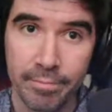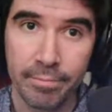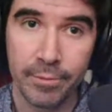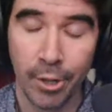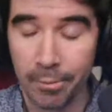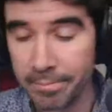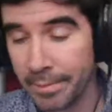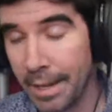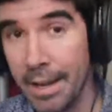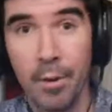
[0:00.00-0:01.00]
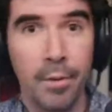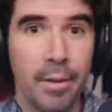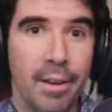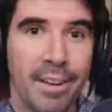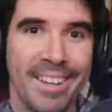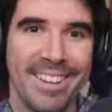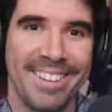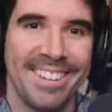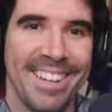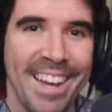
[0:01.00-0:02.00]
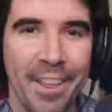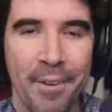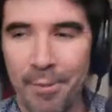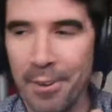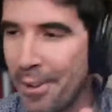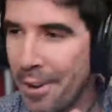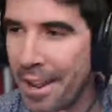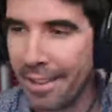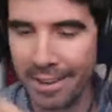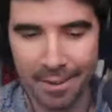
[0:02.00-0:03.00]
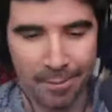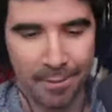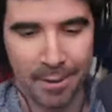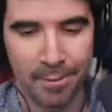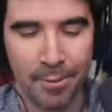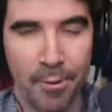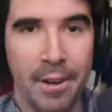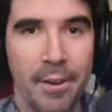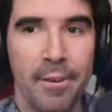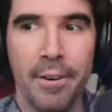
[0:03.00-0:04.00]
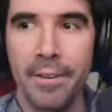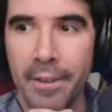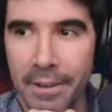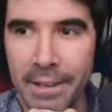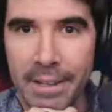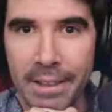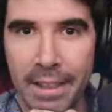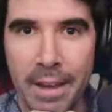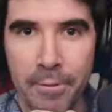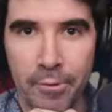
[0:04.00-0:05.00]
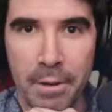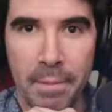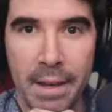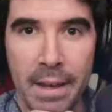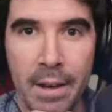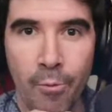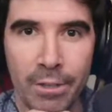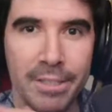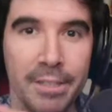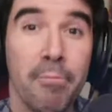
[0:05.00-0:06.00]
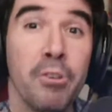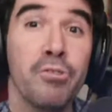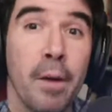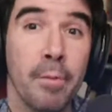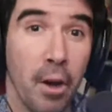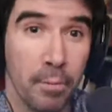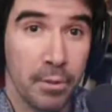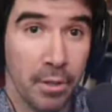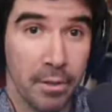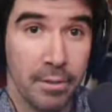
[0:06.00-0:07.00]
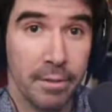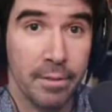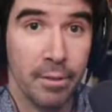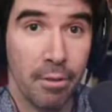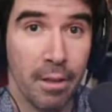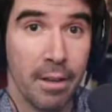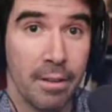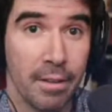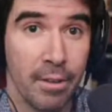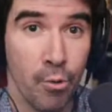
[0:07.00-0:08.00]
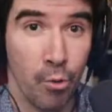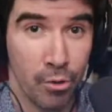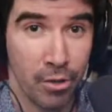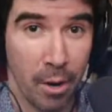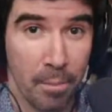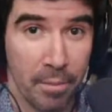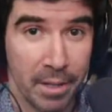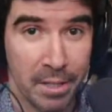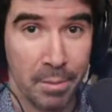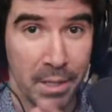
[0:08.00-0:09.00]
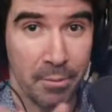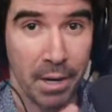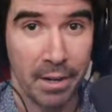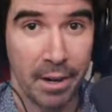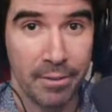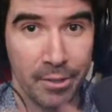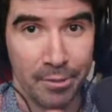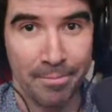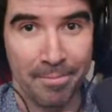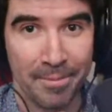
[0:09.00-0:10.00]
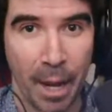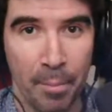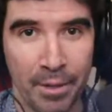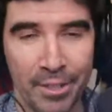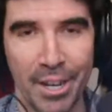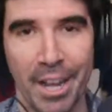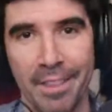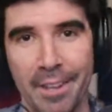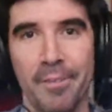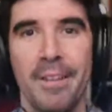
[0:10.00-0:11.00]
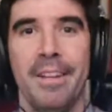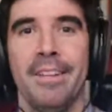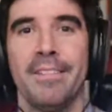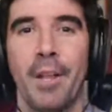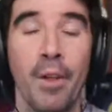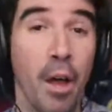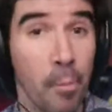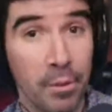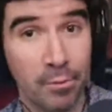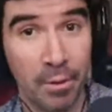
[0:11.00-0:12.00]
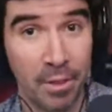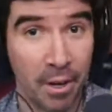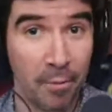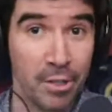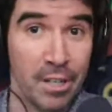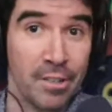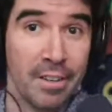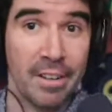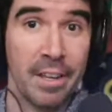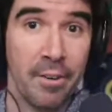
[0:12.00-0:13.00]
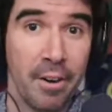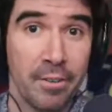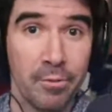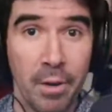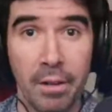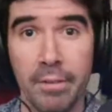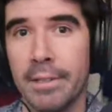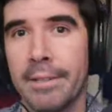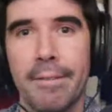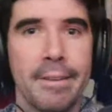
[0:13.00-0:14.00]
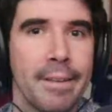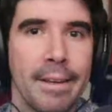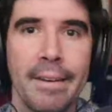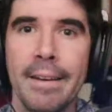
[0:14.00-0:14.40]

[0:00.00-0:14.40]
So, and then for a Q&A, like if you're here on the live stream, what's the most common upsell you think your shop is missing right now? Just type it in the chat. That'll help us with the conversation later on as well. Like things like